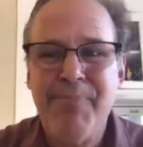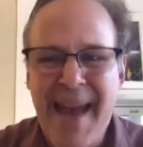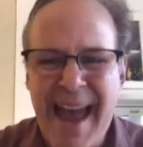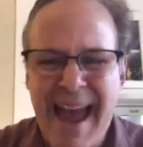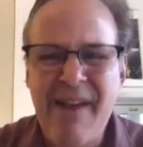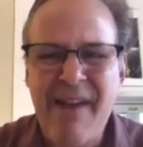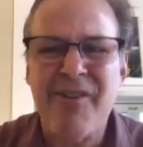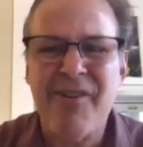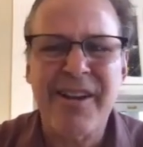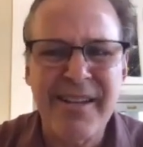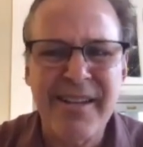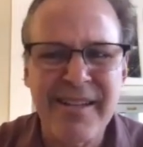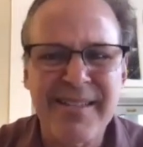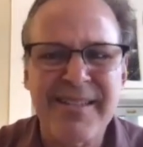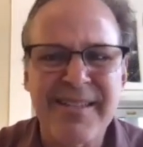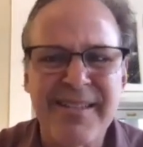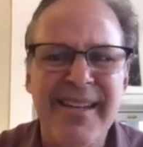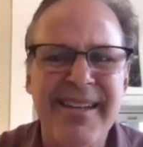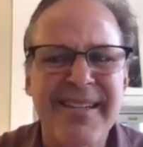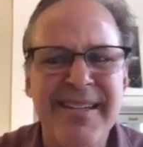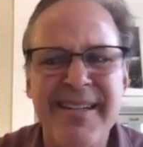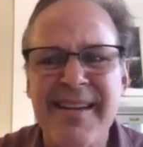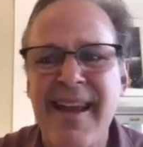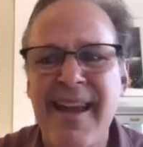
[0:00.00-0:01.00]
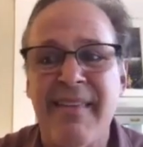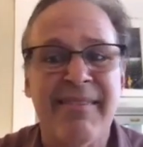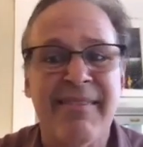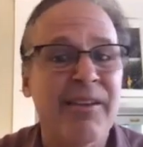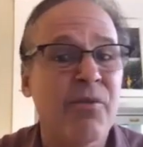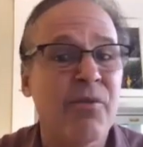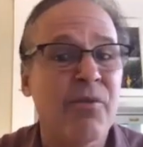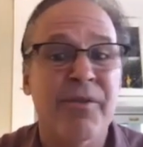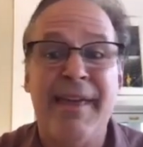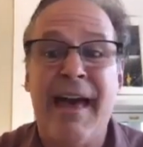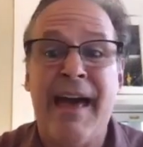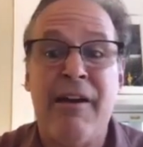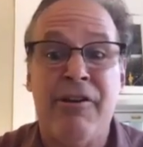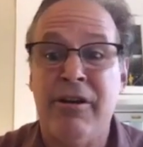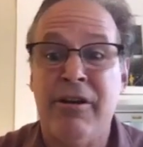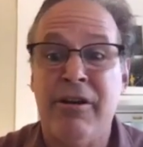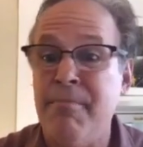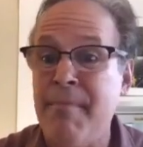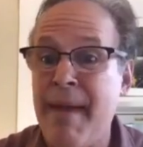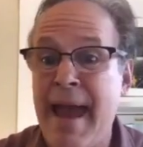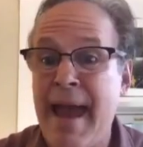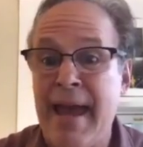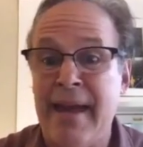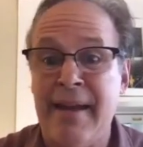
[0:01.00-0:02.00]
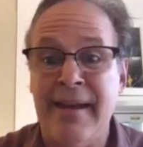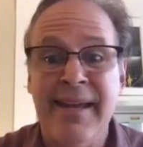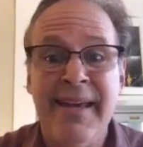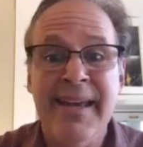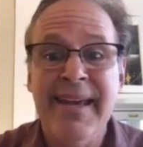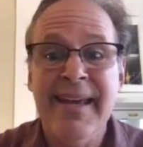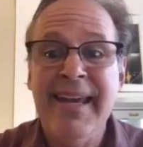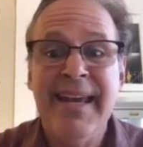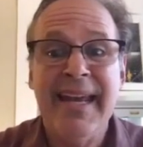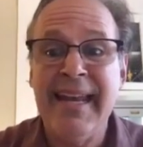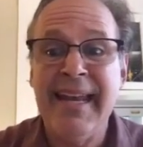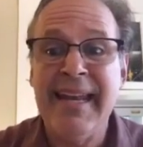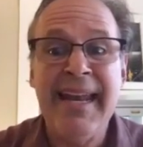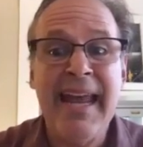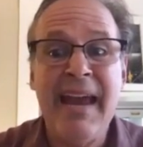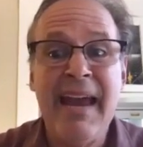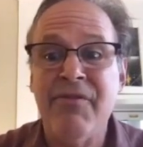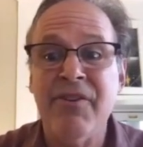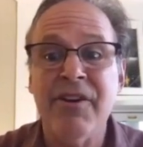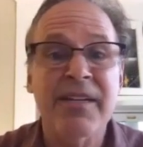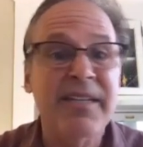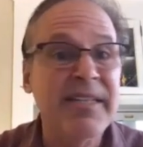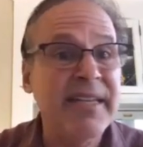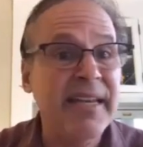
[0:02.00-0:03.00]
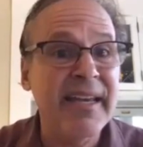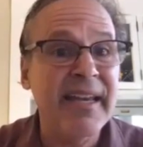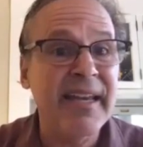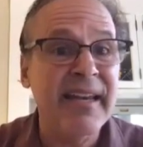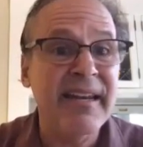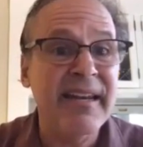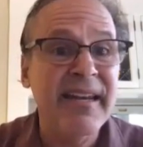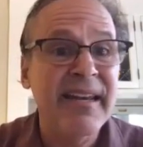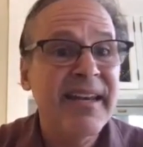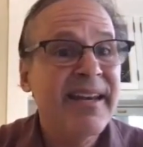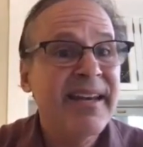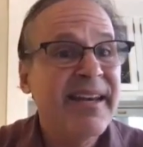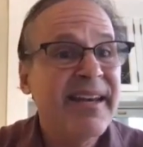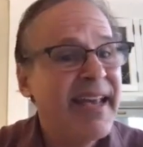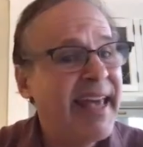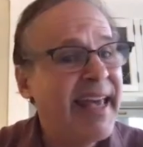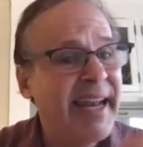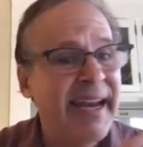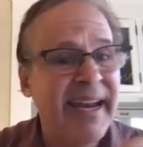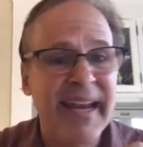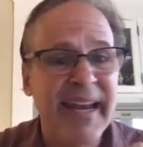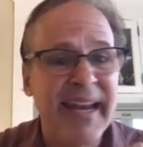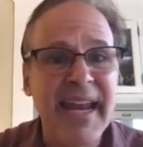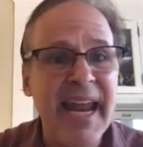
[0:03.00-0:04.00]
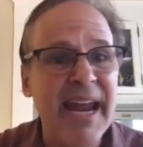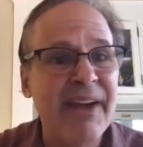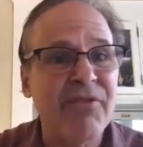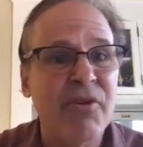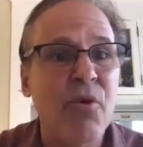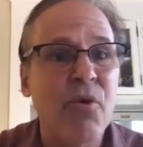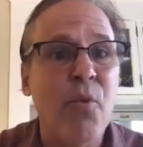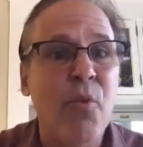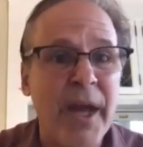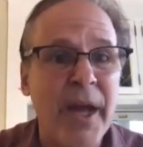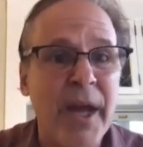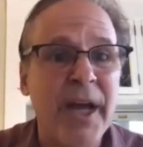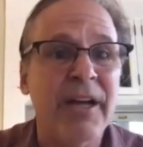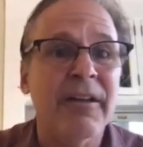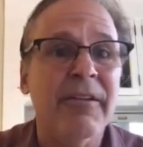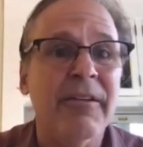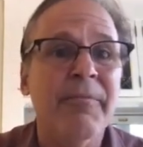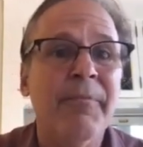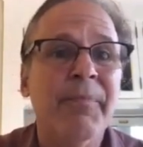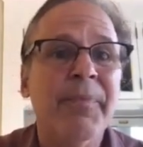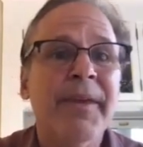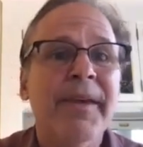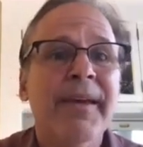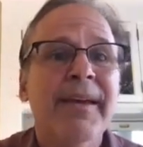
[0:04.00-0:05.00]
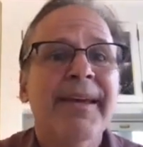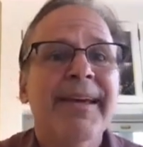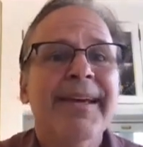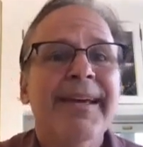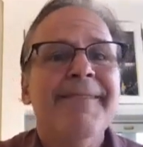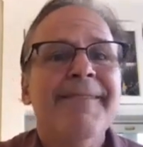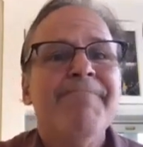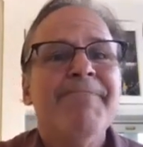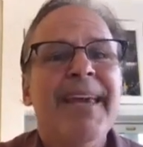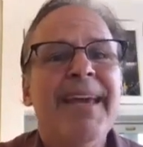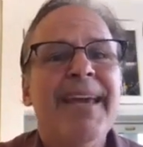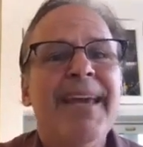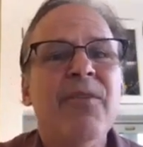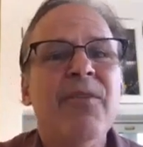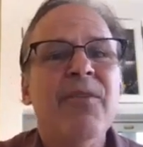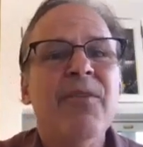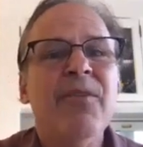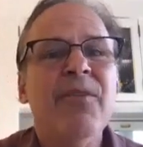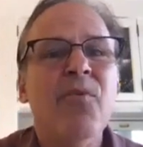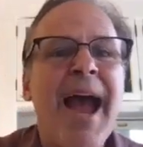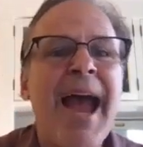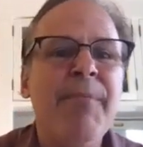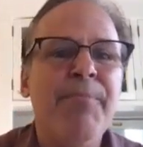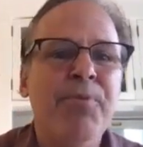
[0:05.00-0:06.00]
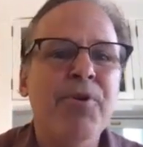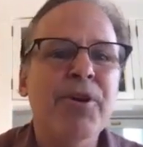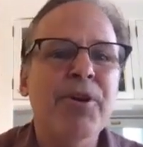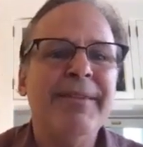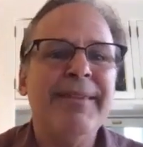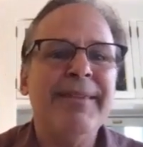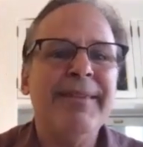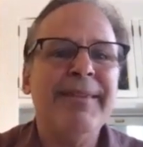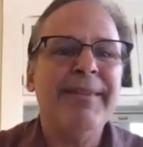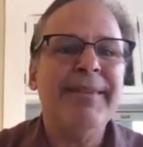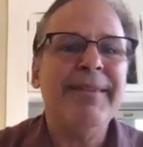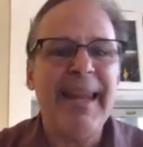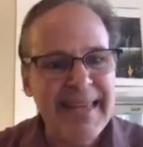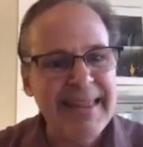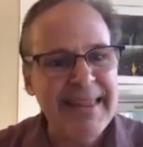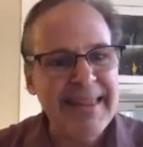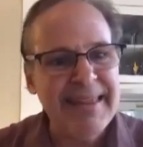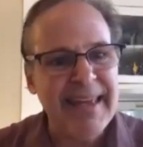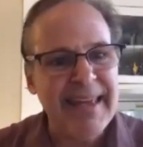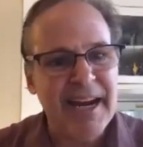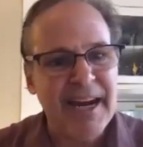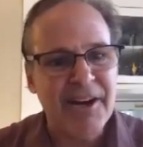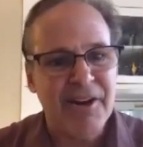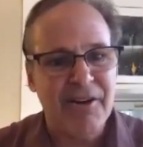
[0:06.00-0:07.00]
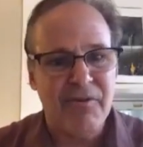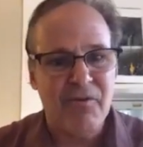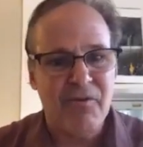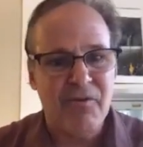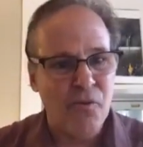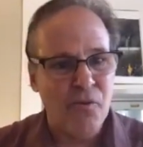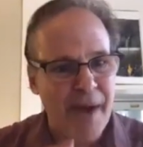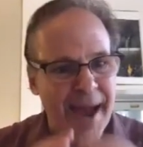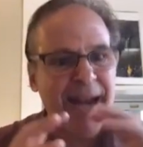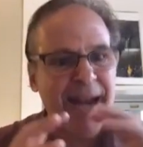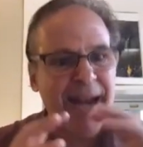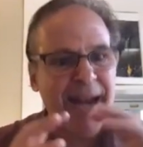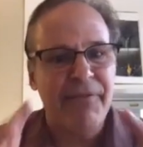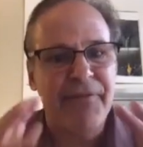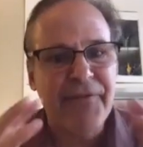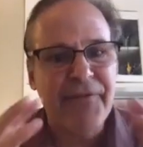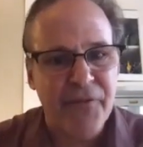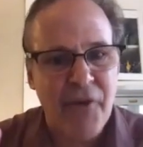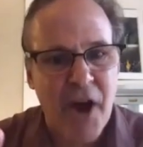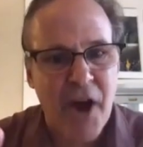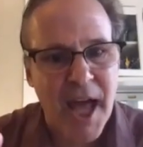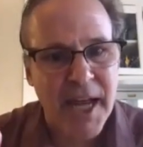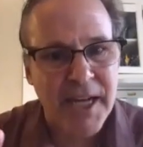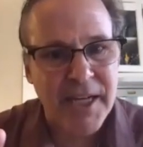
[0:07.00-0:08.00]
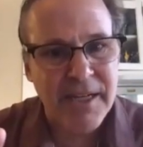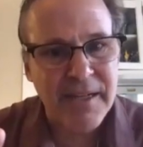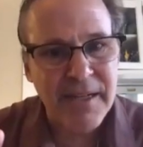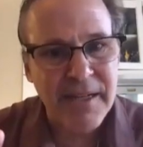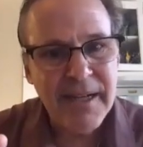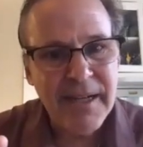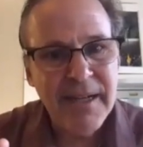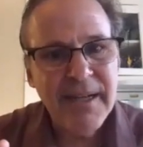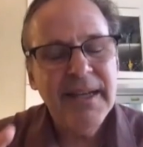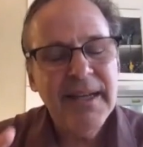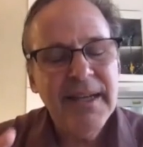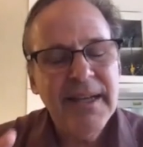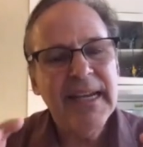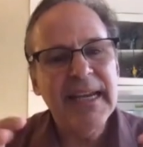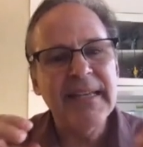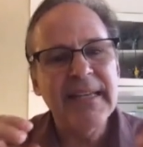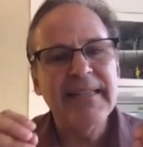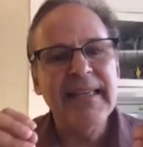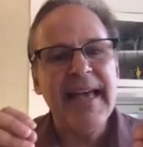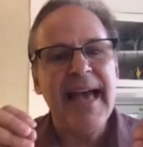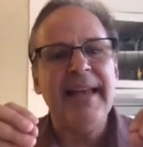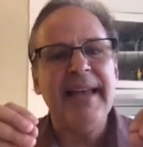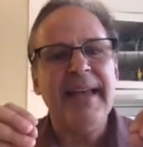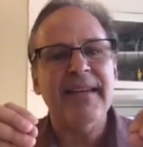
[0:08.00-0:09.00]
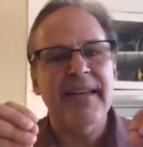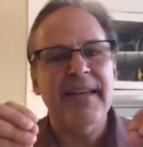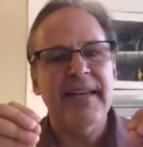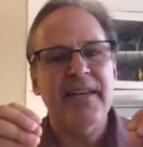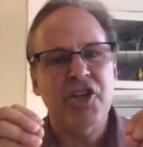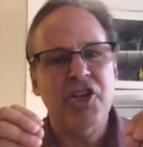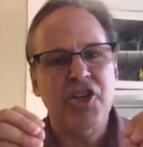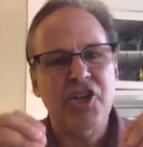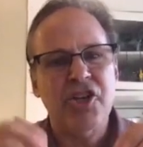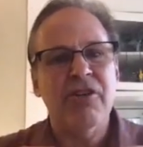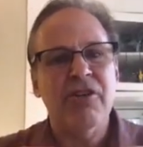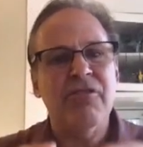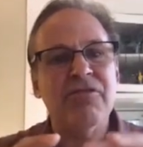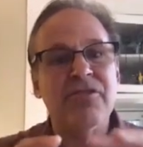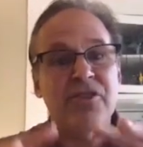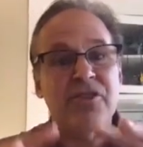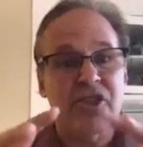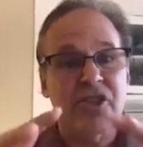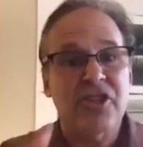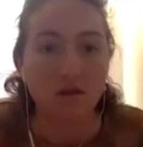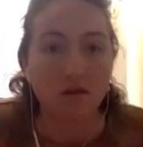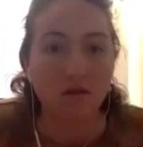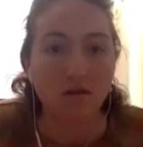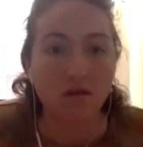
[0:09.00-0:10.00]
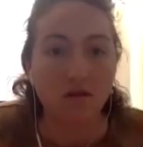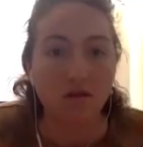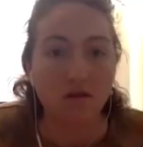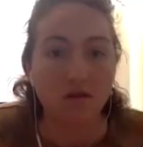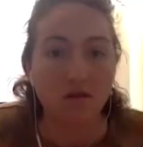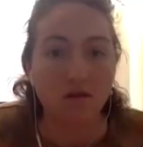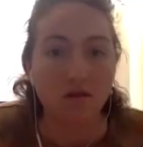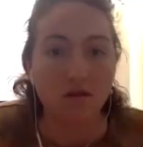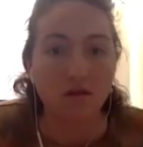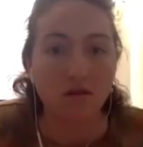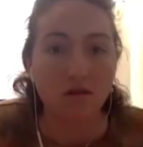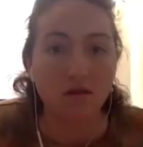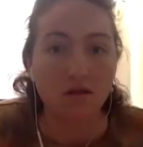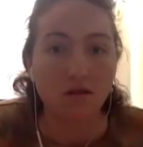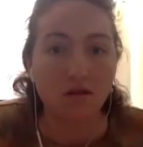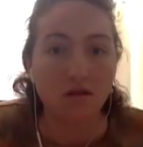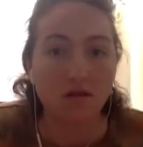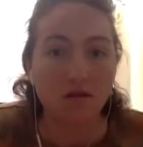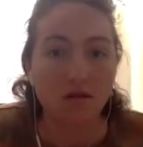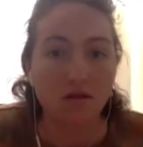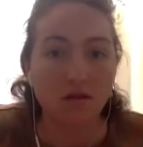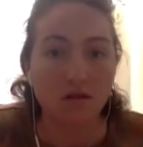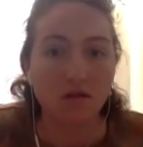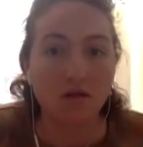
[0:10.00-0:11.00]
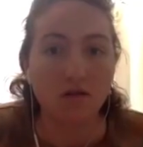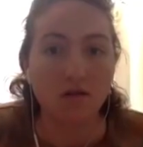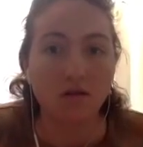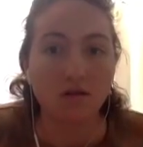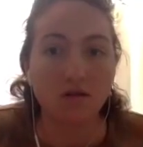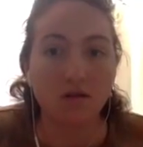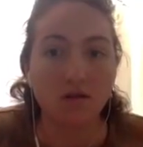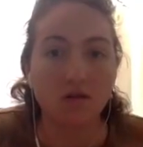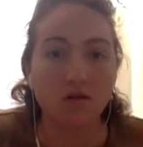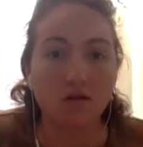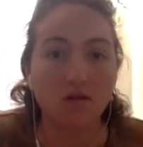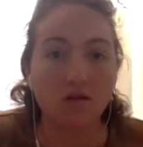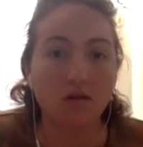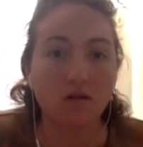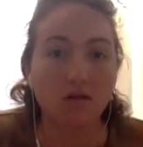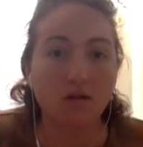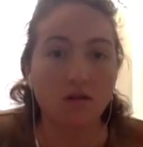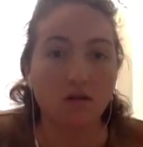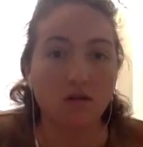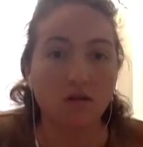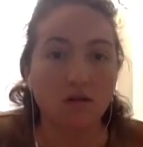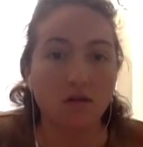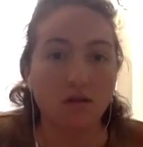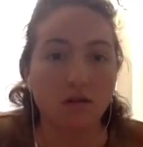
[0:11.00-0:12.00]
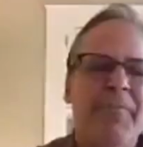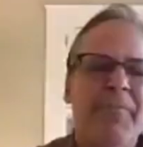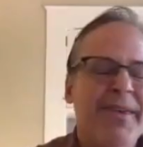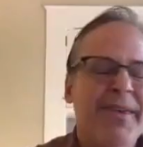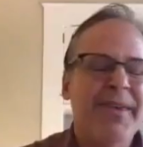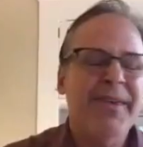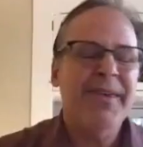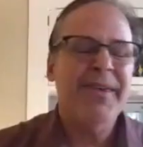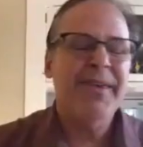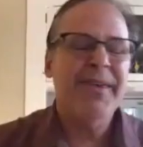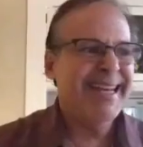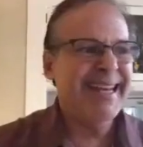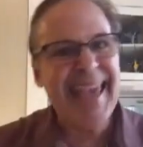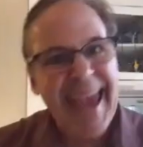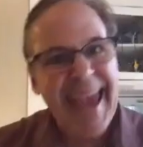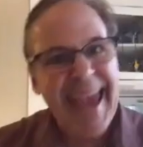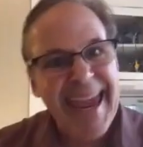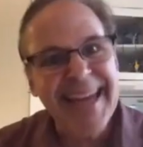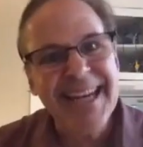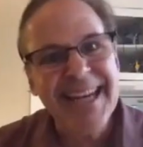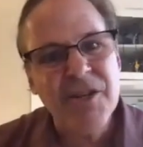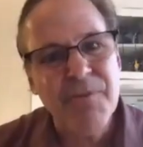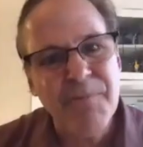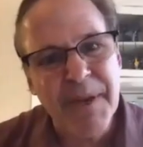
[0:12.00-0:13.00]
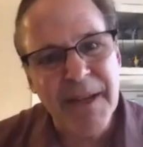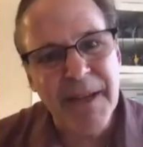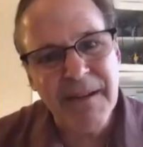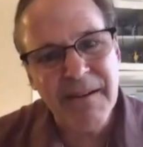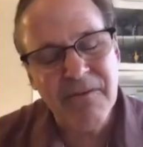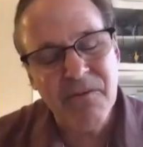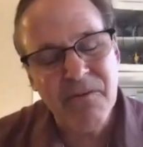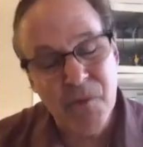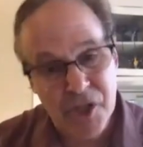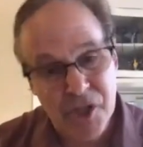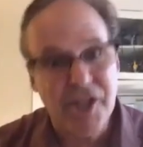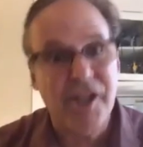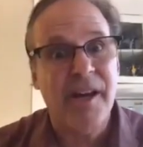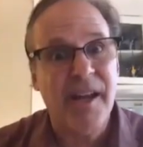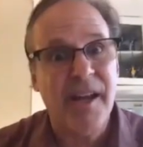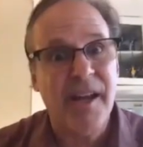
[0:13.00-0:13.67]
Power concedes nothing without a demand. It never did, and it never will. And why I put that in there right up front is that it shows my students that this is going to be not just about engagement, which